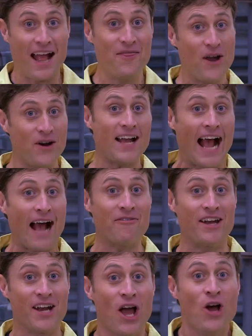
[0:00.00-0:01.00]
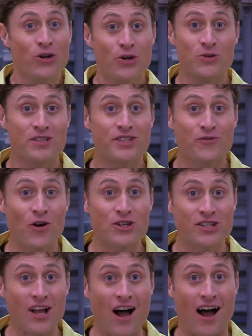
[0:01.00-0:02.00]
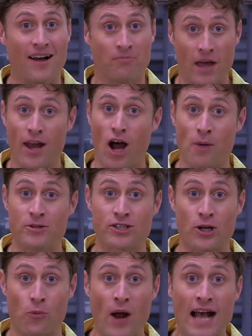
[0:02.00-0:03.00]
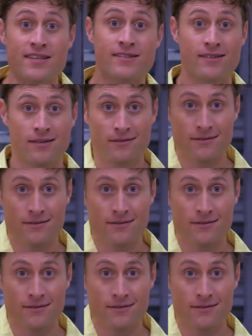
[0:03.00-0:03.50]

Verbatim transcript: and there you have it, Newton's first law. An object at rest